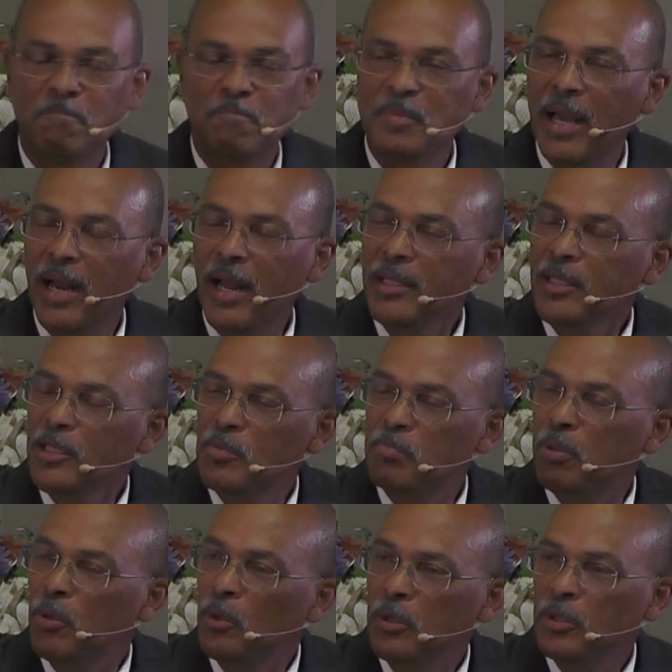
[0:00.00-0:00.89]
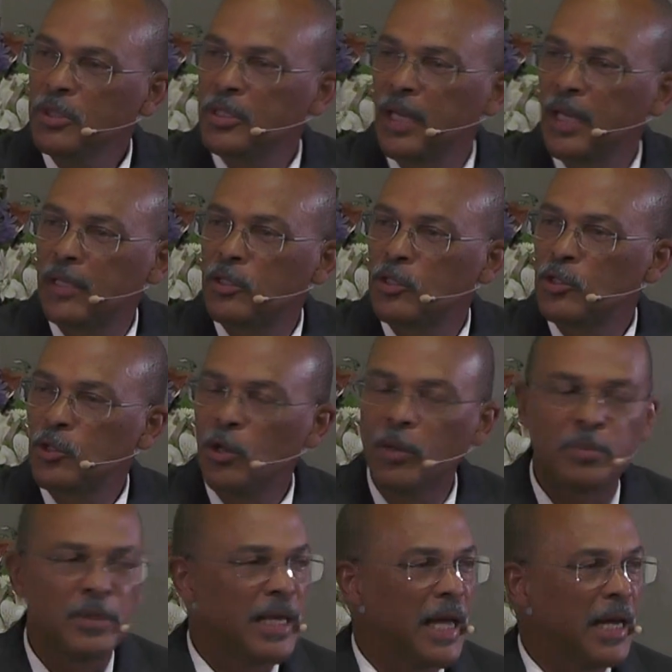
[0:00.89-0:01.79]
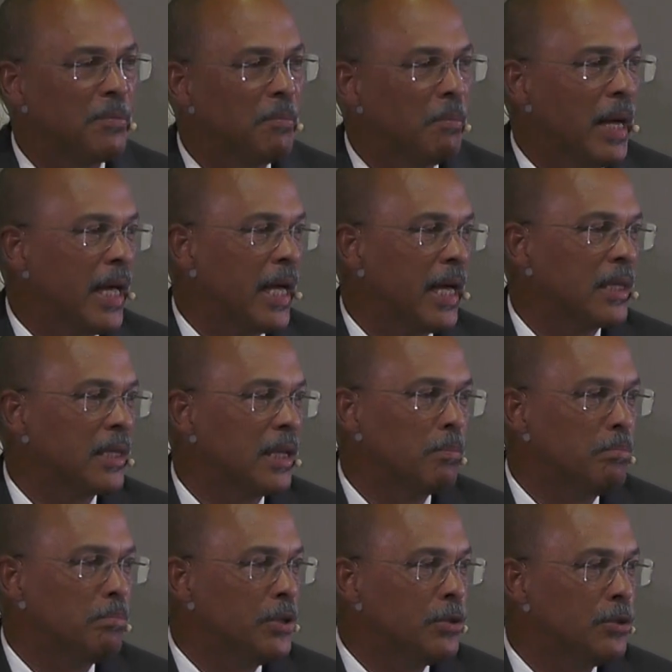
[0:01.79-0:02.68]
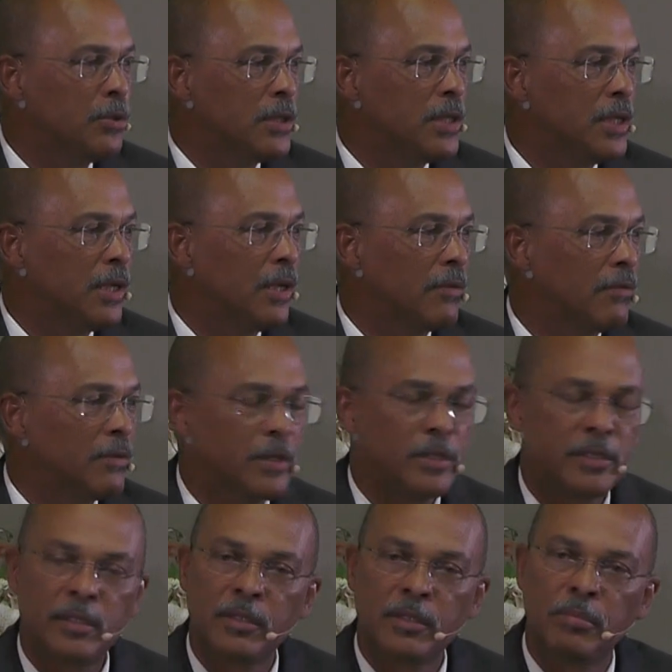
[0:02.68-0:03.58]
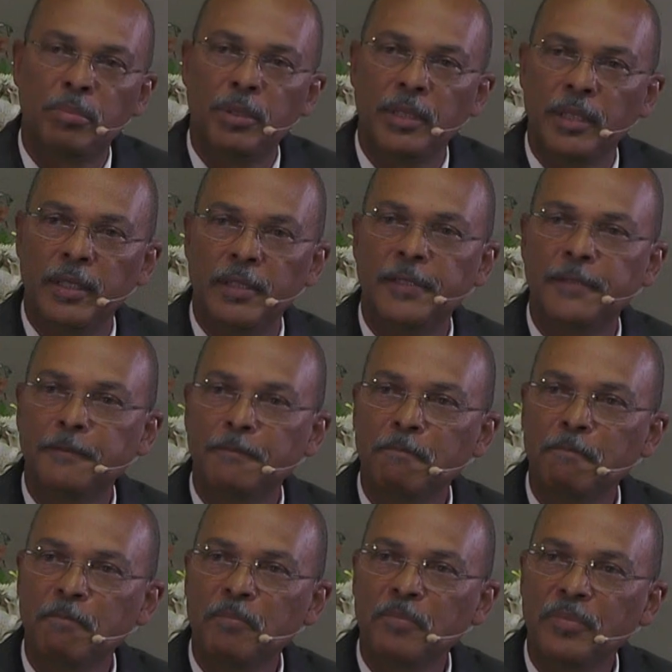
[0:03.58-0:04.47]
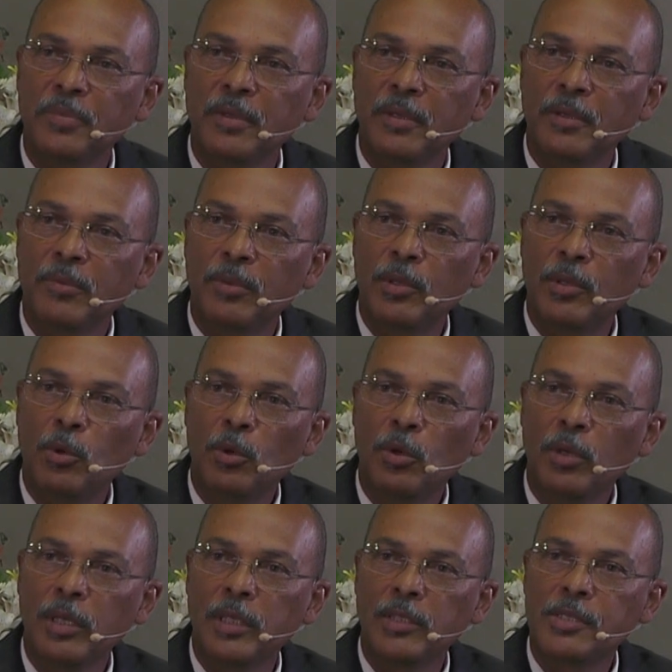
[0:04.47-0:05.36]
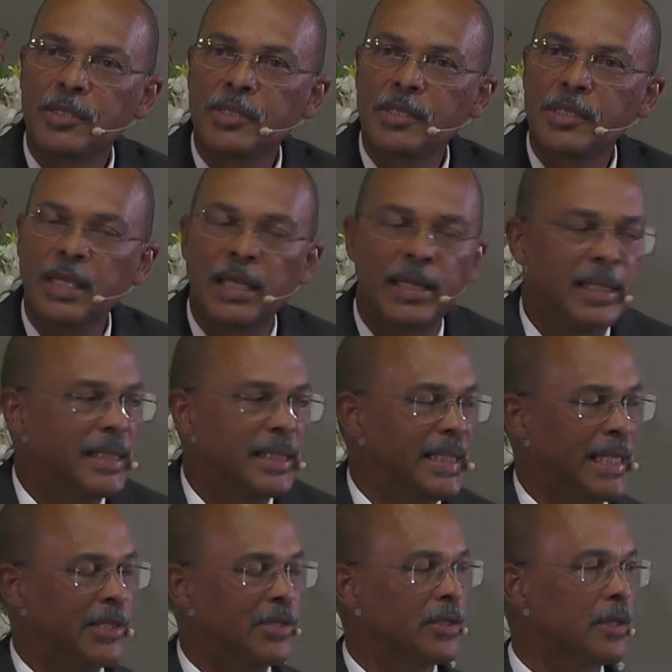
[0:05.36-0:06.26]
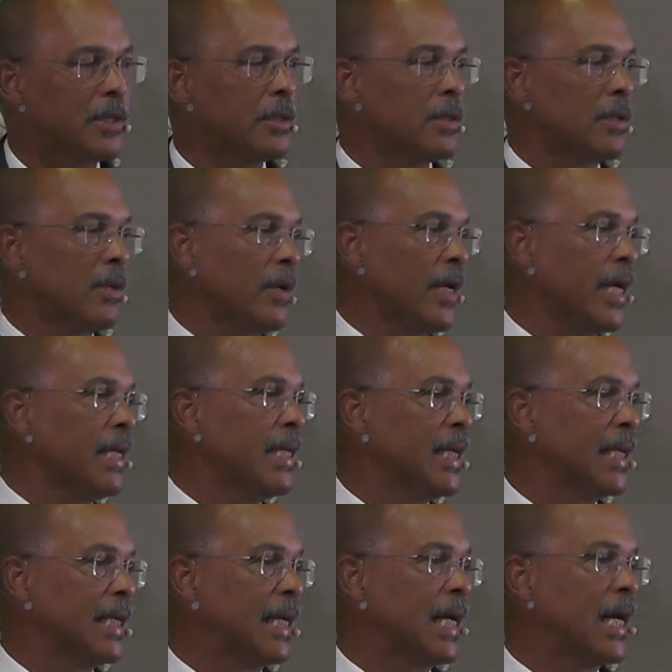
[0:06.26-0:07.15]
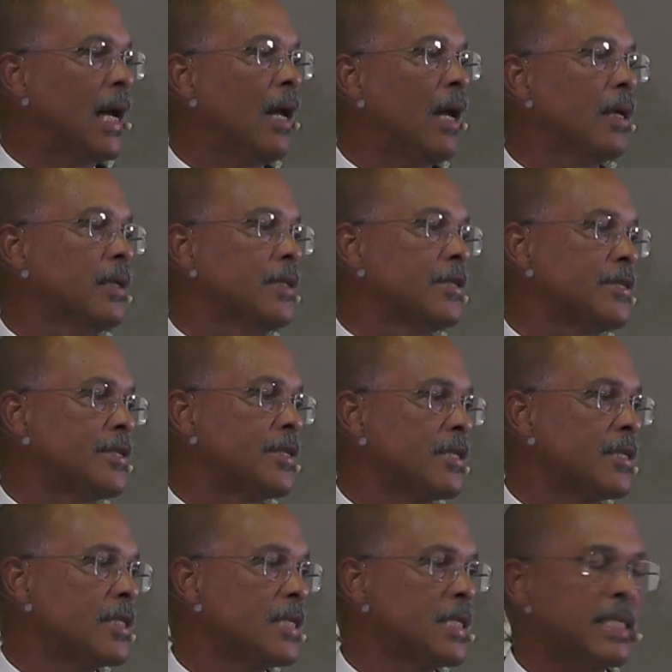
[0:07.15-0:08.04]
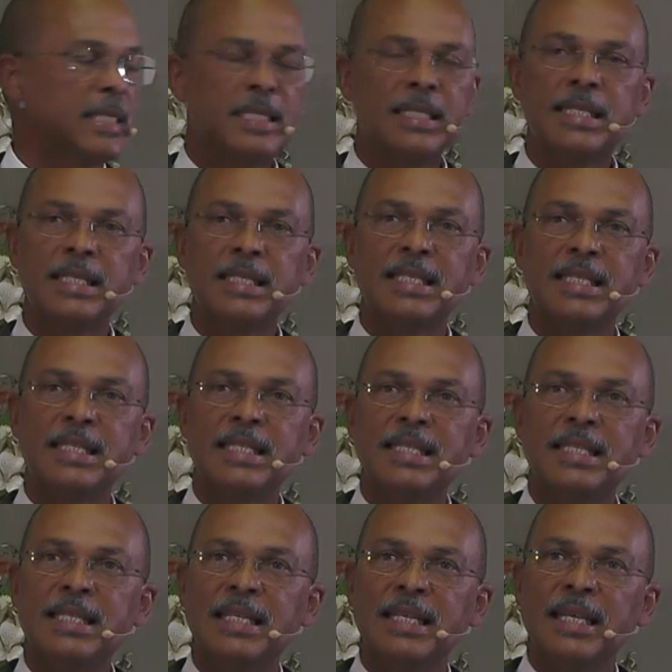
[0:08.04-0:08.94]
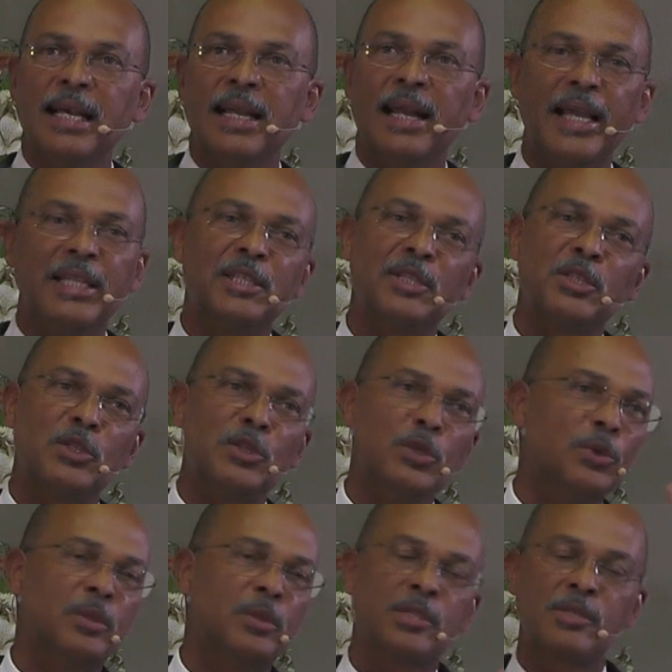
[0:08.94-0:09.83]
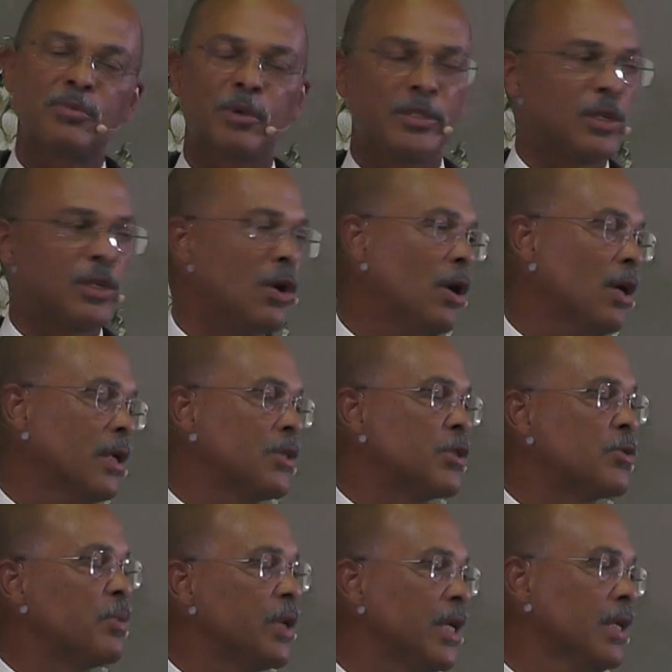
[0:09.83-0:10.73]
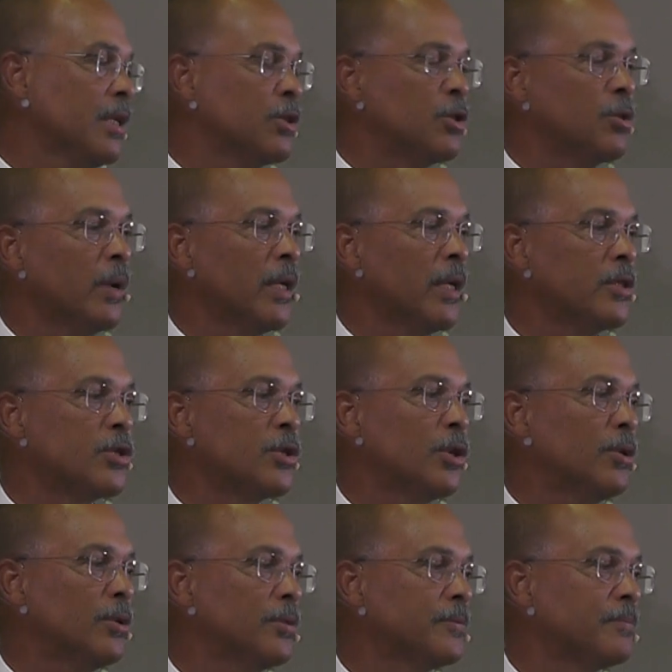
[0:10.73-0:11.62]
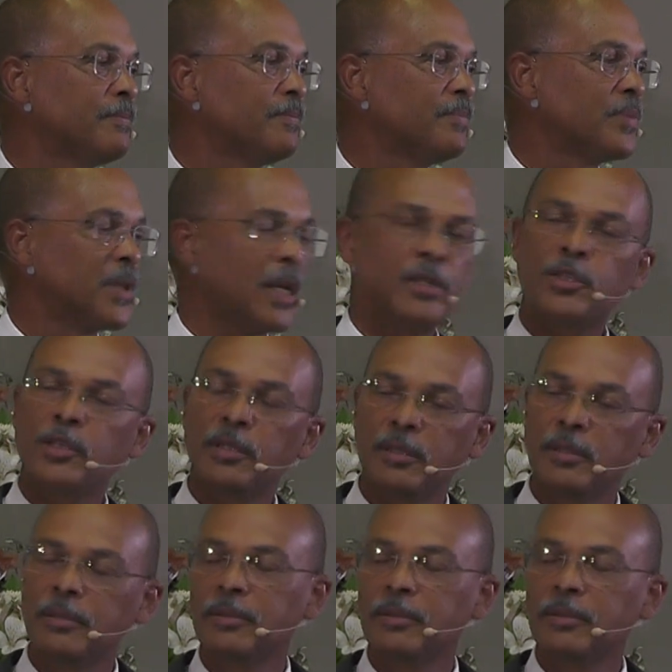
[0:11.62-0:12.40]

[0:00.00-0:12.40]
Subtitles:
I just paused and I stopped and I admired the beauty of this little bird with all its iridescent, radiant colors. And I just knew this was God speaking to my soul. Listen,